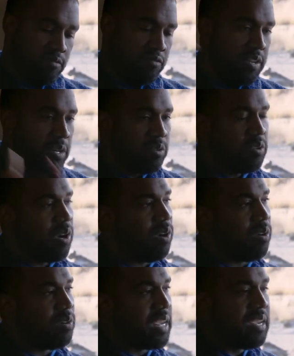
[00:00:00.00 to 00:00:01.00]
field
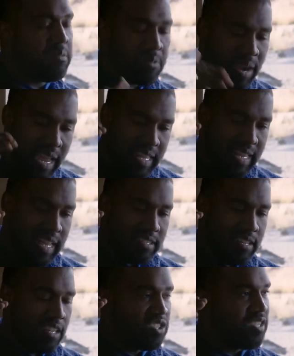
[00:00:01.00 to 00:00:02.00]
goal. He ran
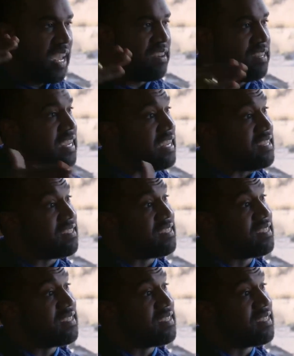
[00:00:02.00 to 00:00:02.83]
that touchdown in